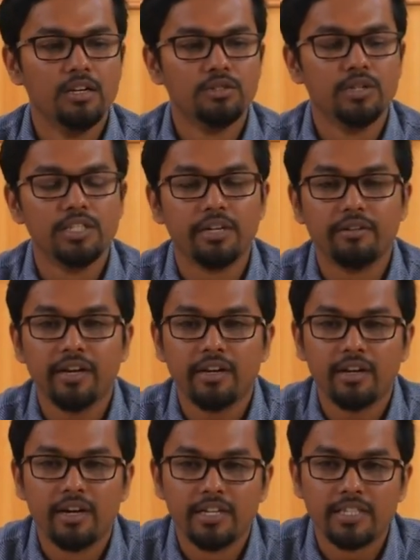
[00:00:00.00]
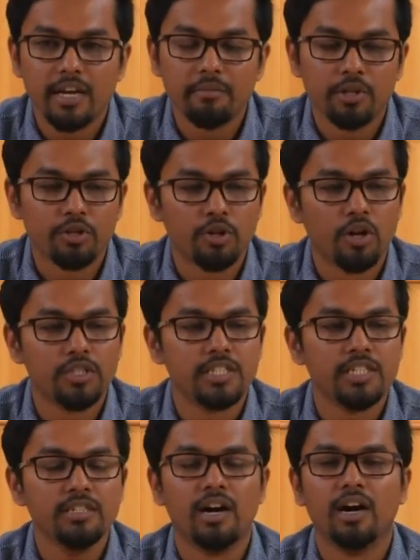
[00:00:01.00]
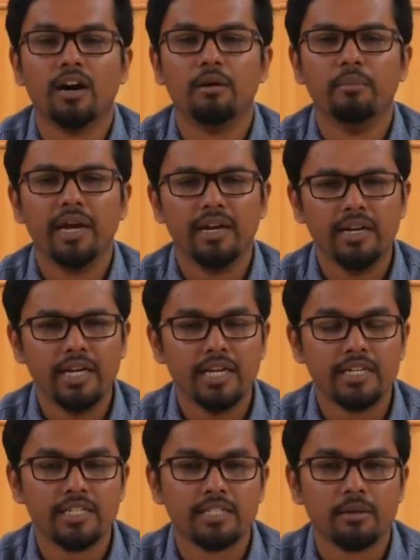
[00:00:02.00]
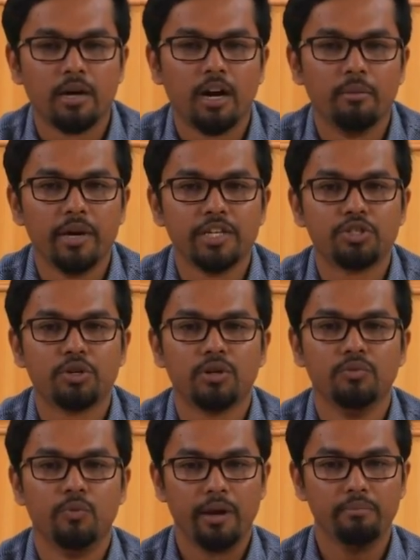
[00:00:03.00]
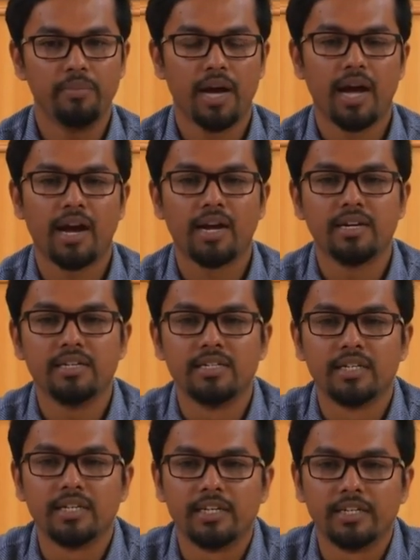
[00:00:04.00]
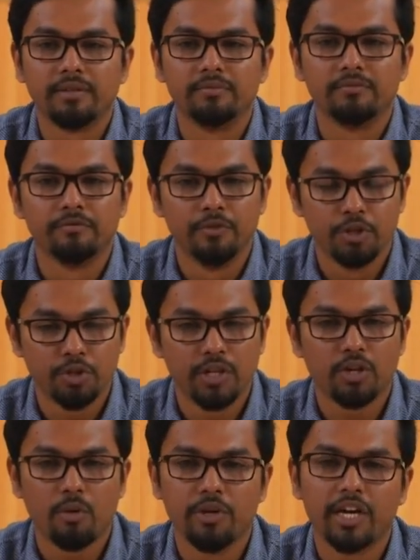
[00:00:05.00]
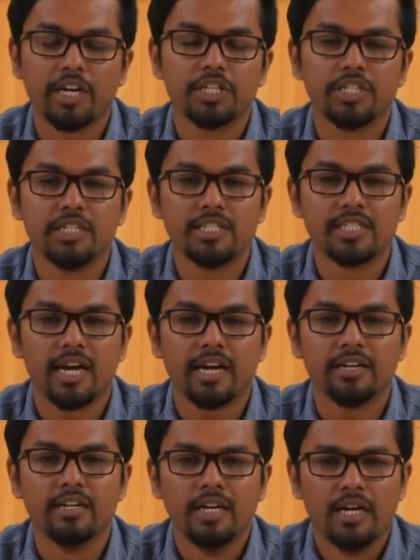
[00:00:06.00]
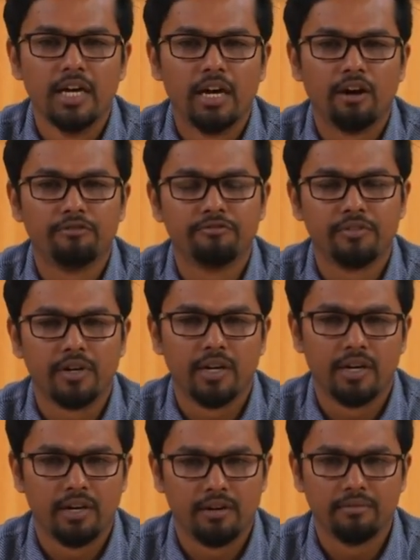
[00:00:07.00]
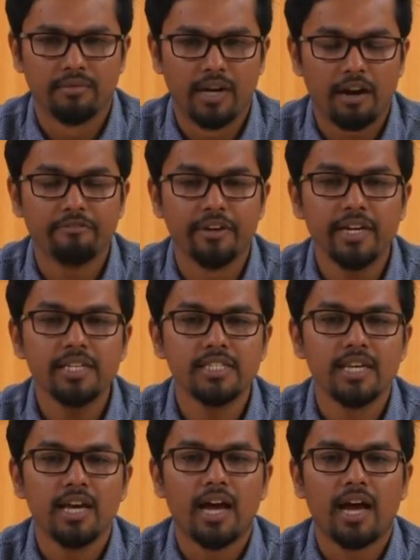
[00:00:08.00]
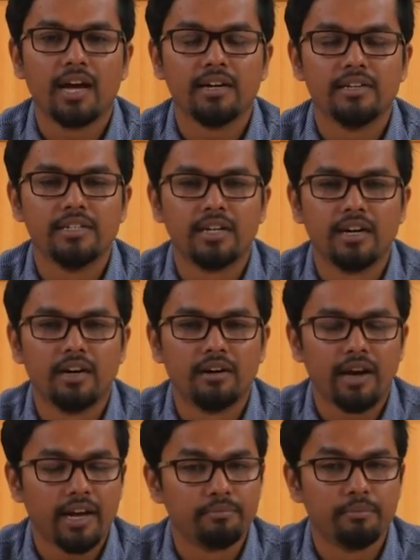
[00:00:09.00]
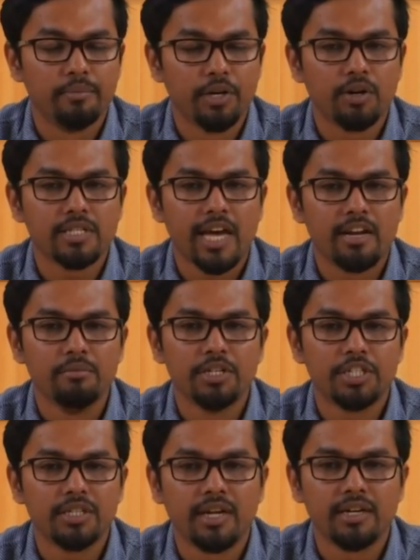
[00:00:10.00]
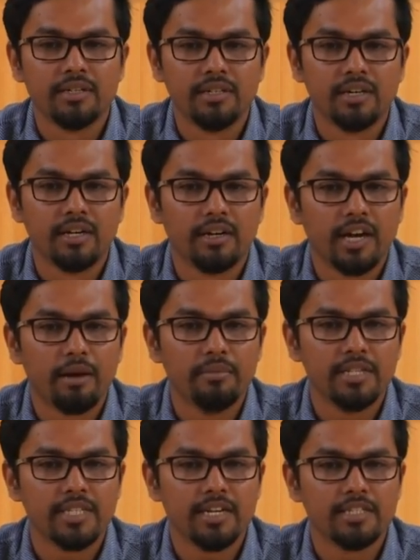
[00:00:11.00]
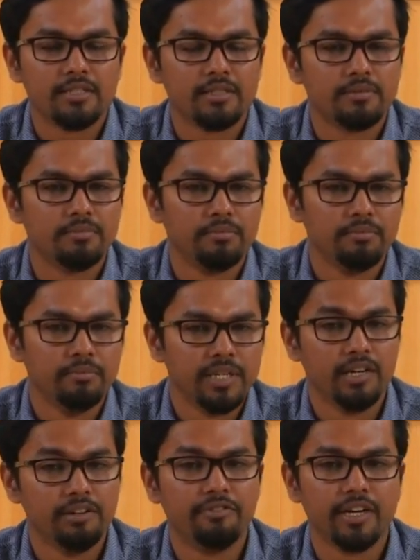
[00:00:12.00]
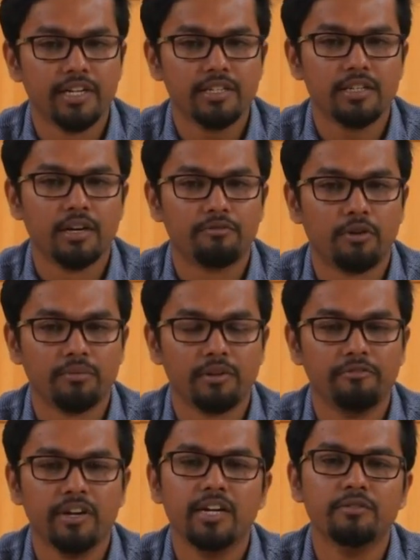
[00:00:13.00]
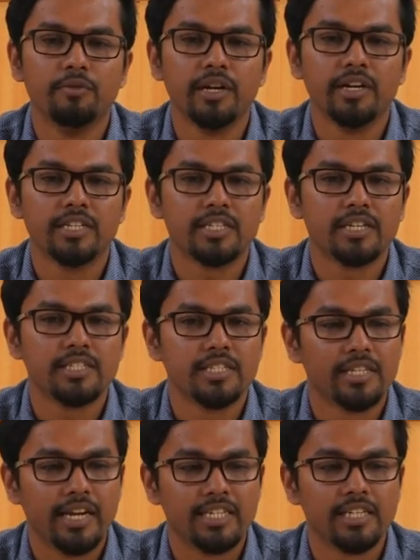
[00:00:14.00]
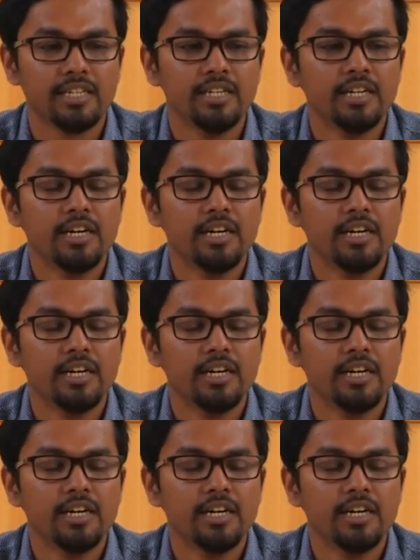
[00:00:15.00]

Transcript: So in generic uh, design methodology, uh, mainly it is uh, based on web and um, visual communication design of uh, graphics and uh, because animation and uh, game design is bit different from the field, we will discuss it later.